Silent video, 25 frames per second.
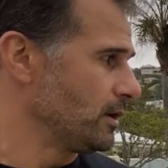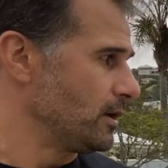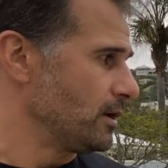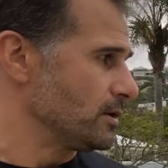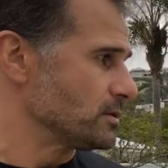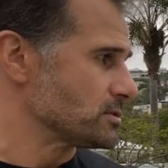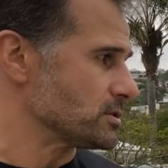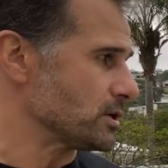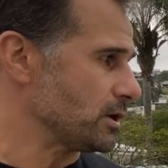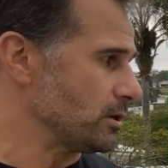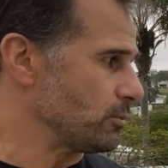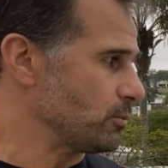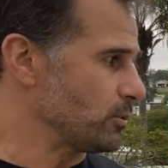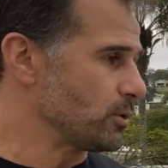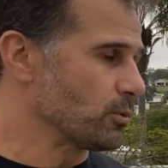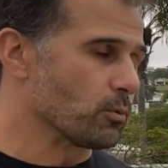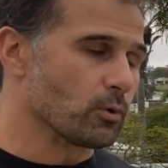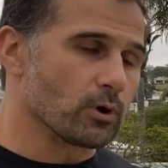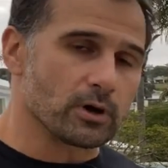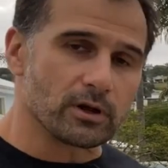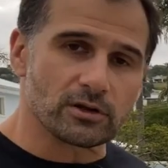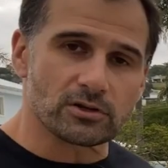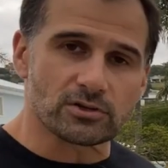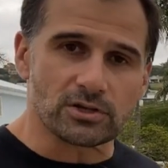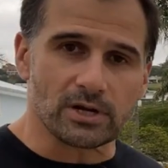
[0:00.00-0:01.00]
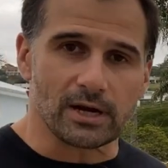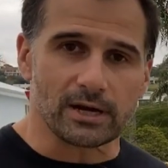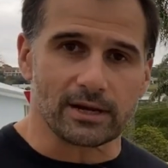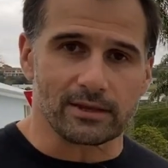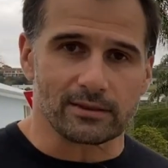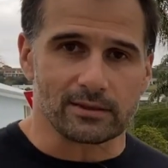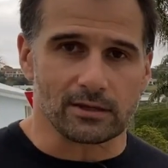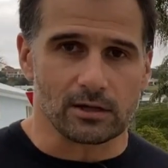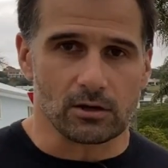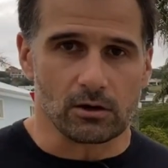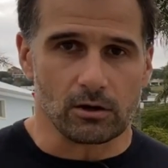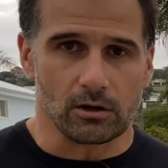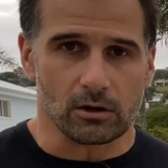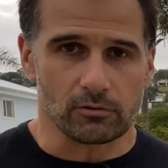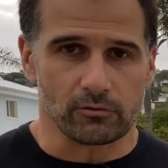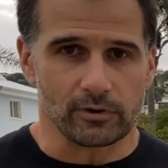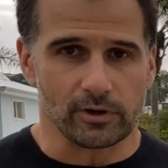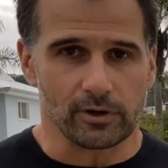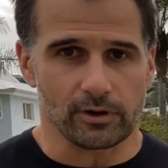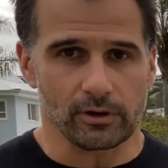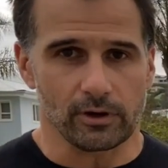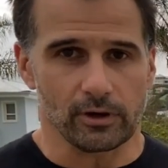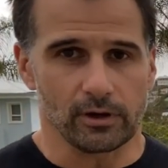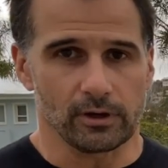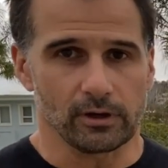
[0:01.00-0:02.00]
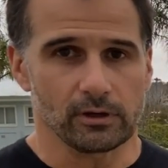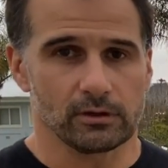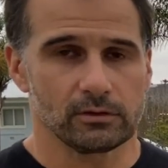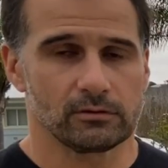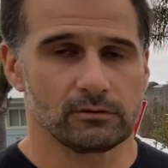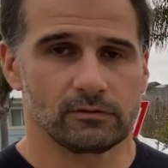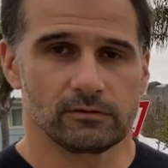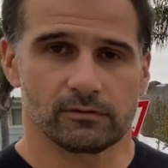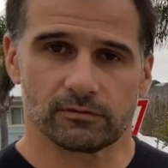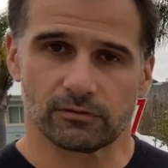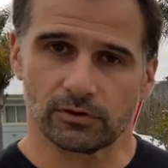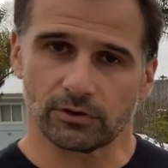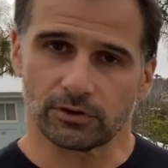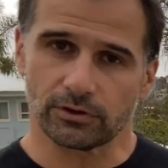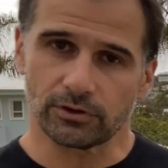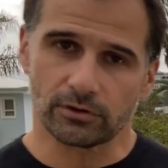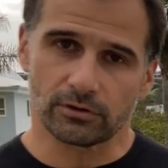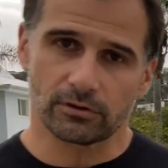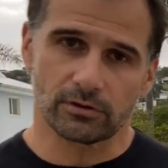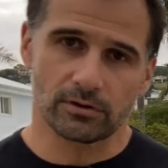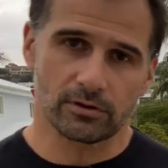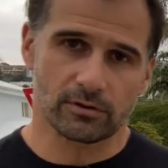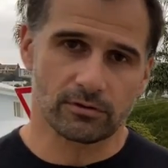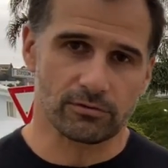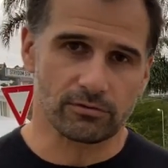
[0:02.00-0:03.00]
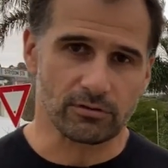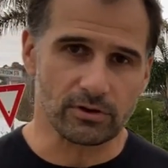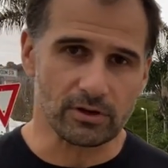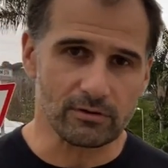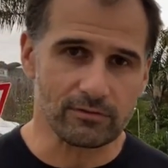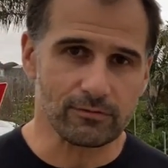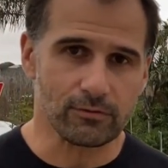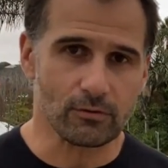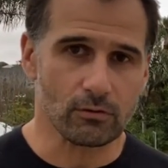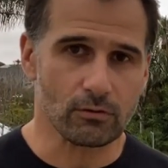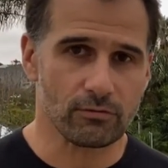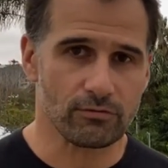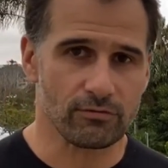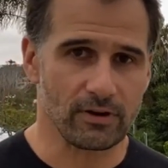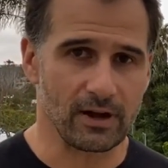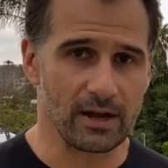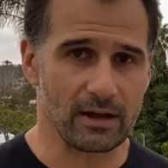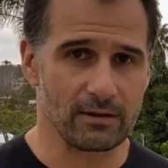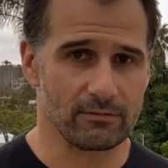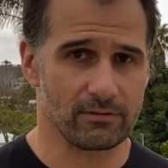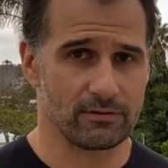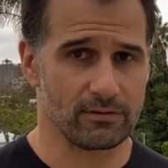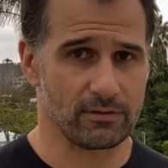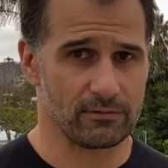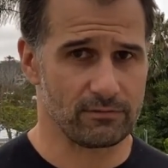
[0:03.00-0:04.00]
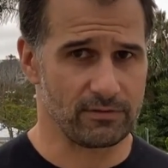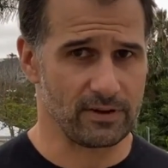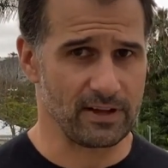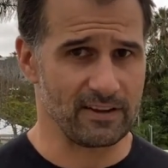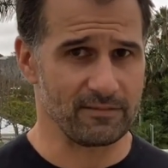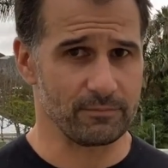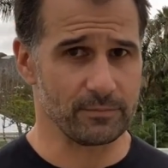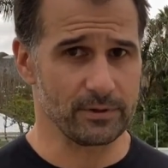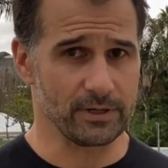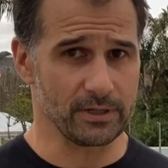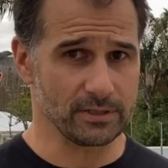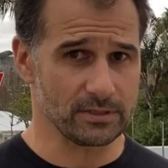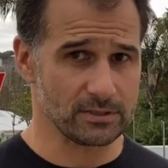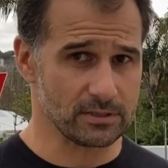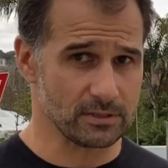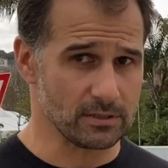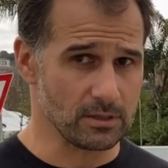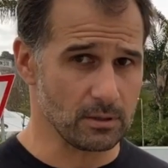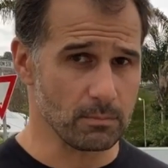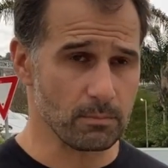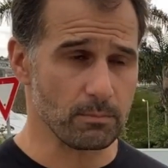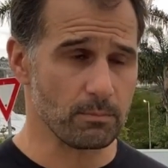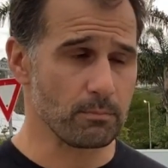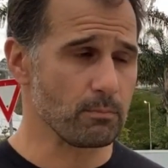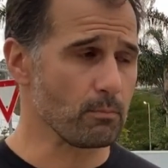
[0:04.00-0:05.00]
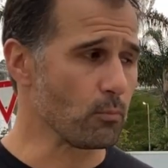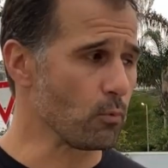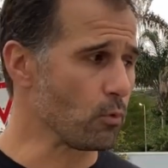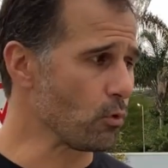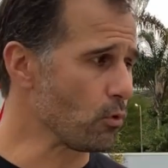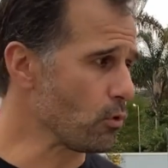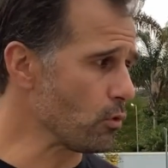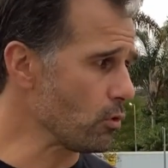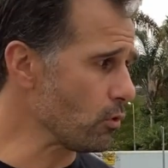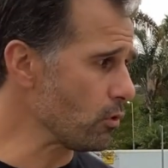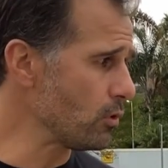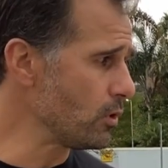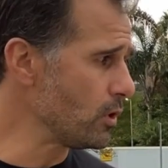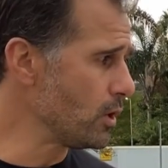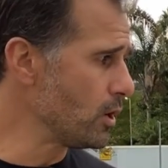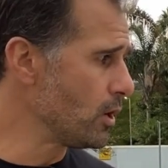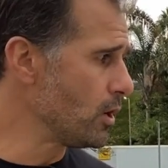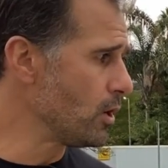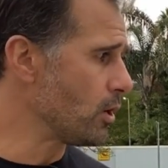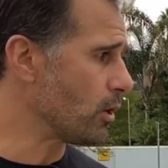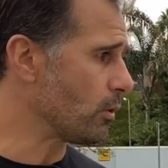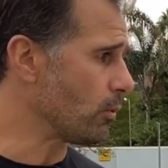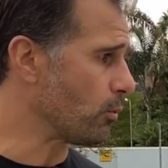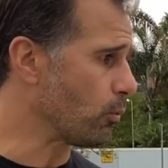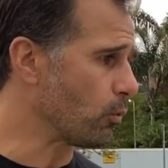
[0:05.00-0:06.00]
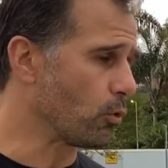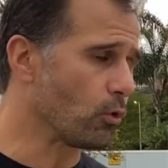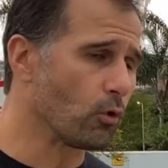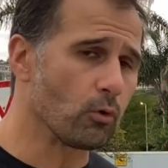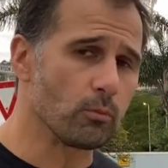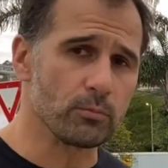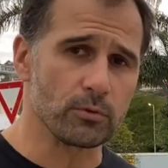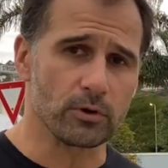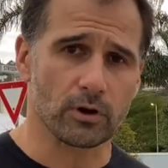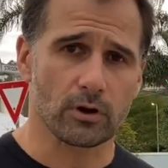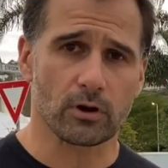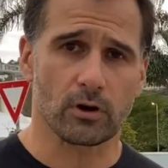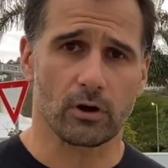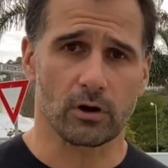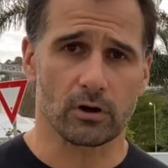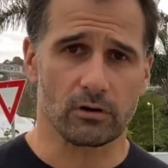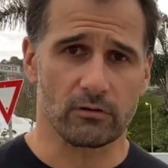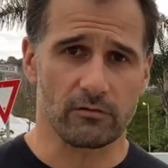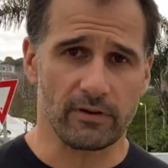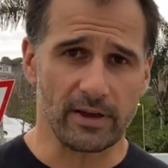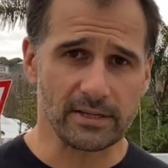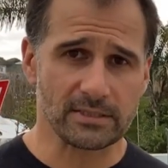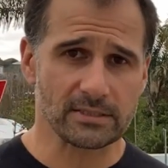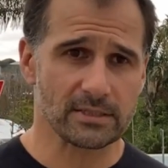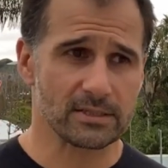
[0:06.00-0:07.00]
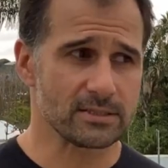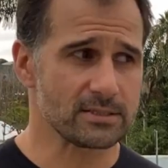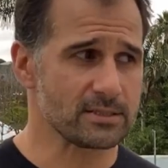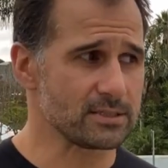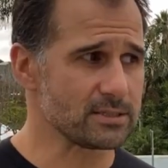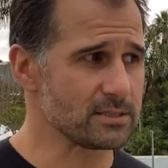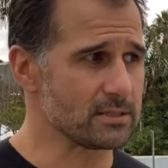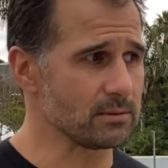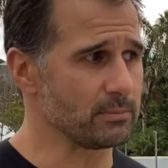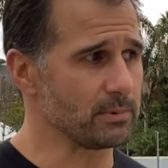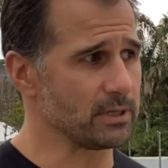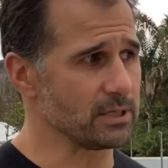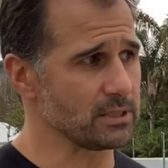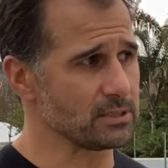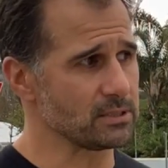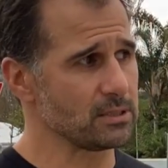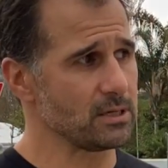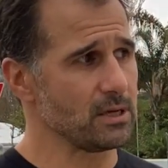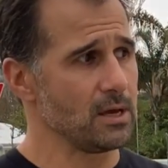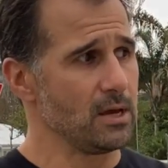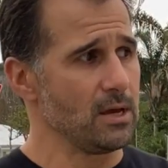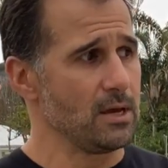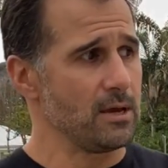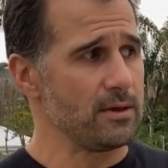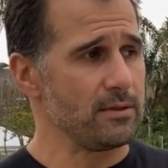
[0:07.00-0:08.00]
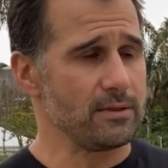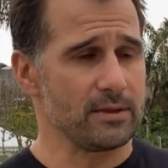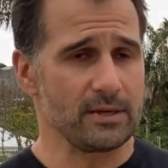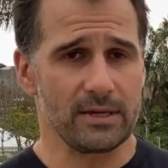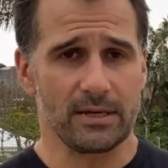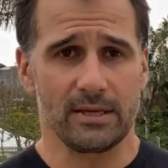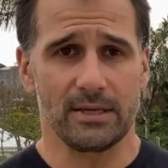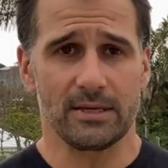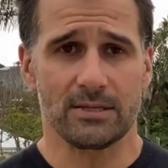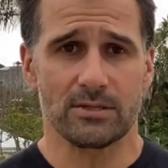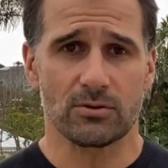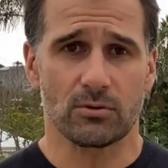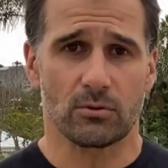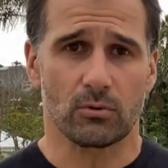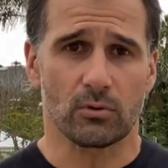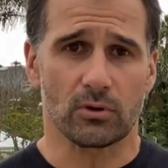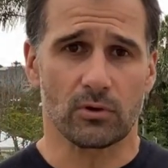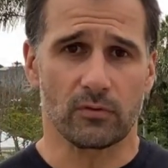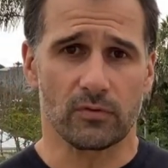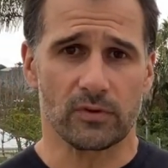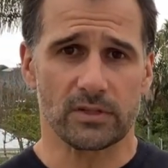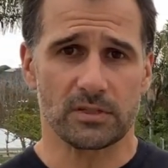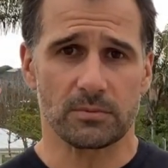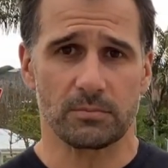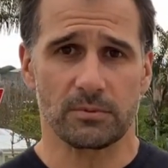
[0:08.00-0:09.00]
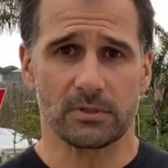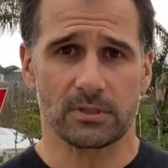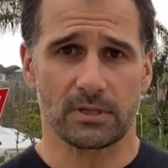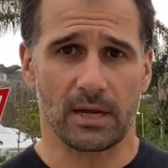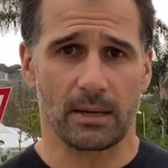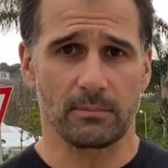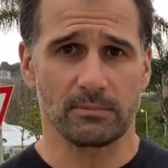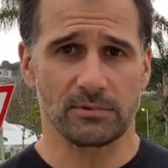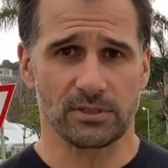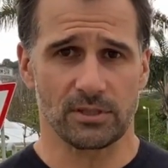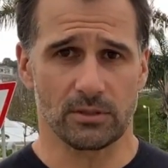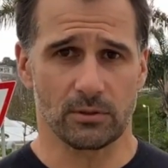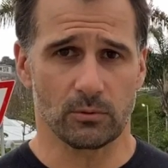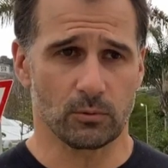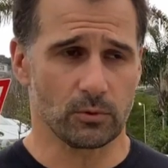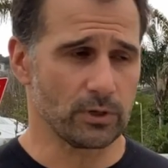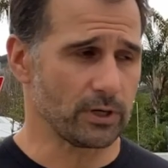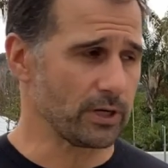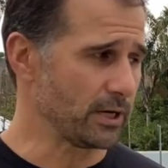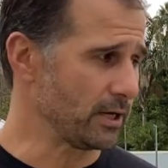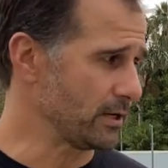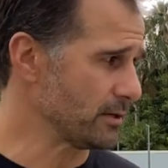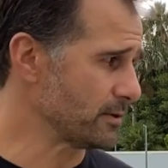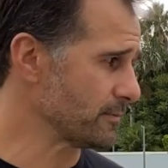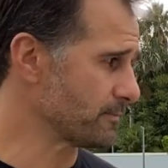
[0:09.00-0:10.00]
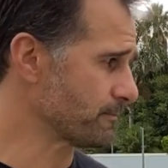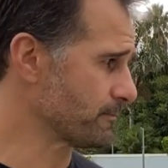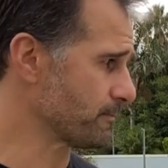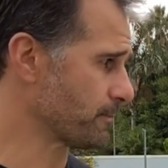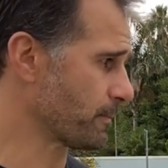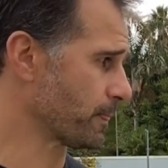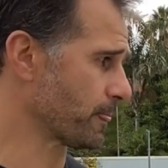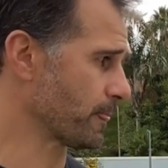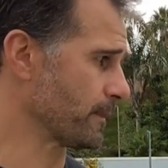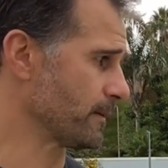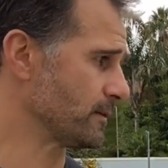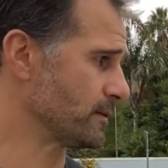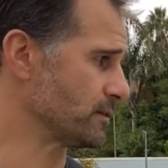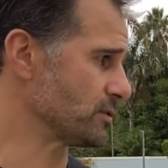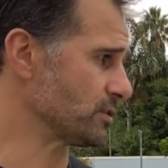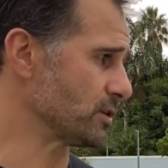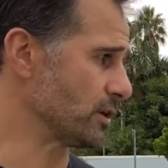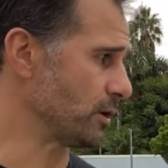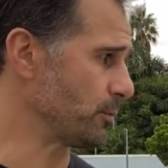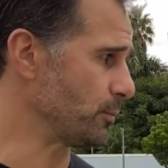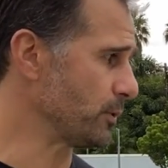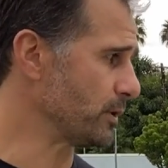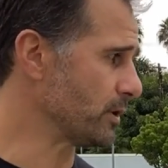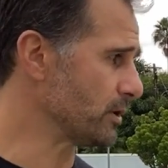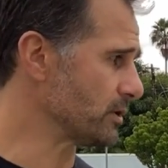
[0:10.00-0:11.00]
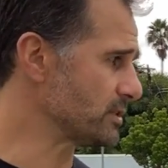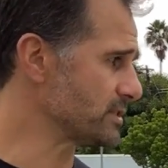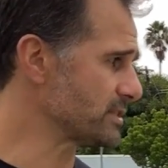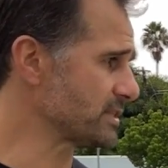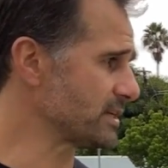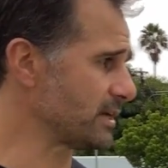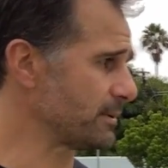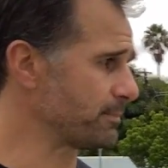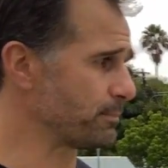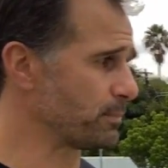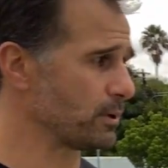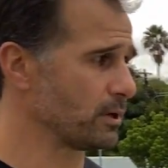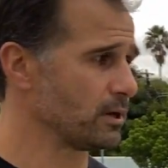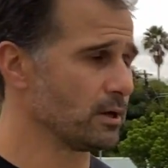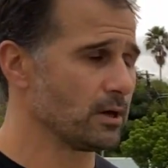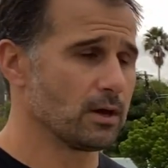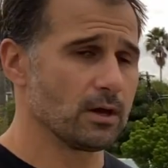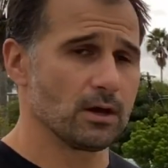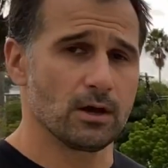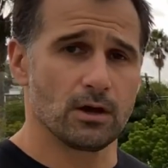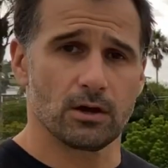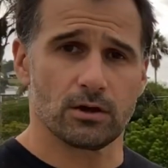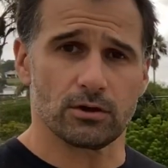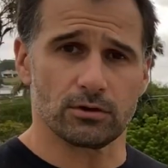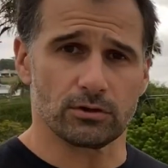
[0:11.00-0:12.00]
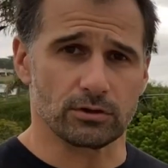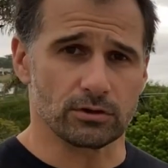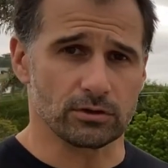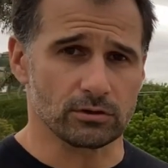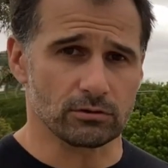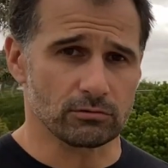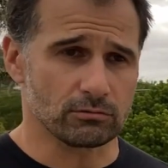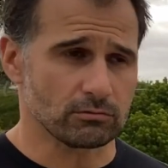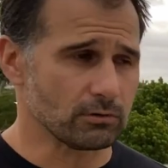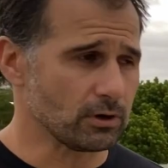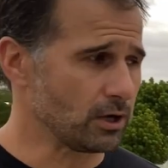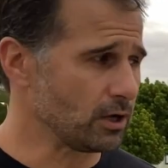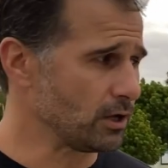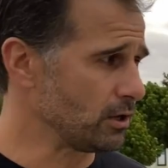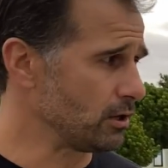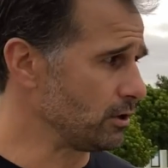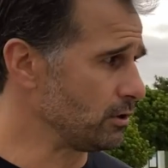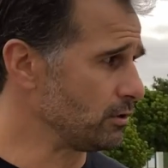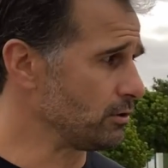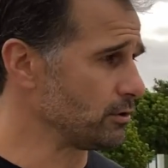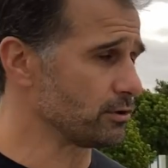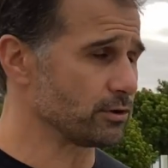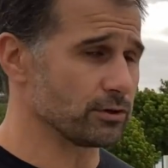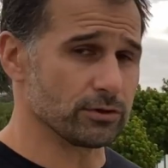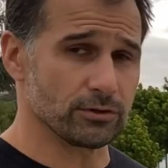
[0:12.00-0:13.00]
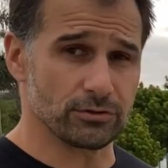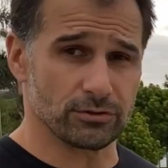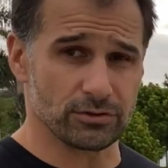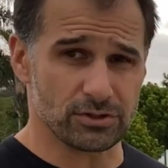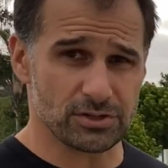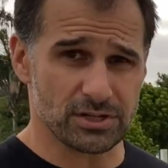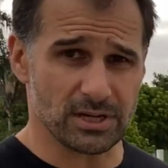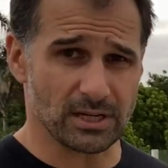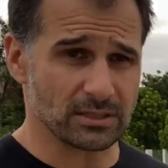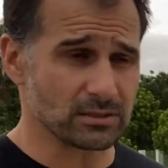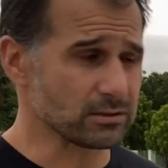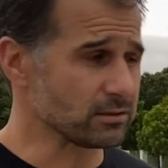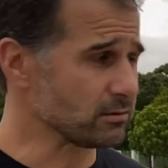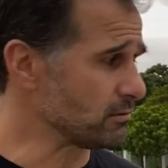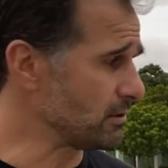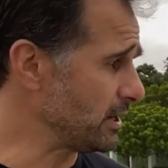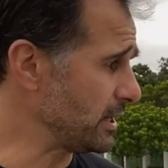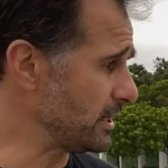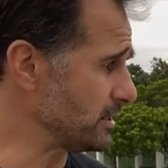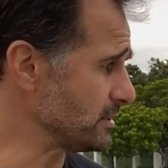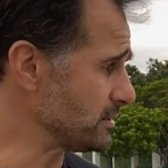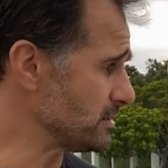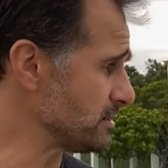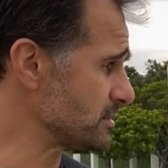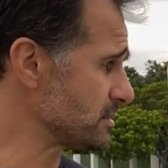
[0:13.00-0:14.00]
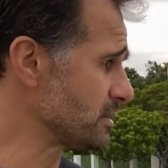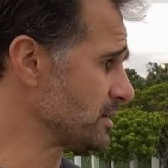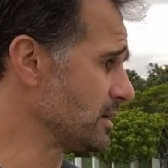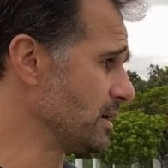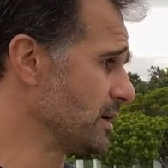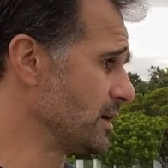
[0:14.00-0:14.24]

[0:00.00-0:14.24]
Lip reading: So we want to try and get that heart rate going for a good 3, 4, 5 minutes. The more warm your cardiovascular system is, the easier all of this becomes in the workout. So we're going to skip, you're going to row, you're going to do shuttle runs.